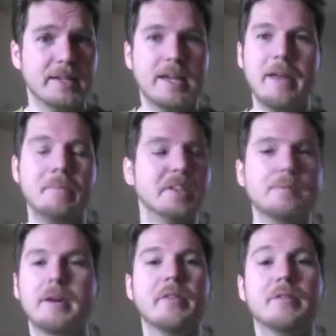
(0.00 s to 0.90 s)
and much
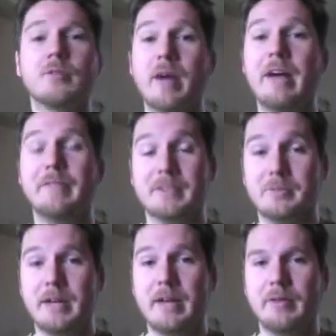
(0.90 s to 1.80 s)
better than the graphics
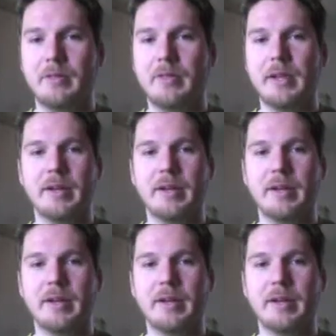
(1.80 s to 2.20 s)
would have you think.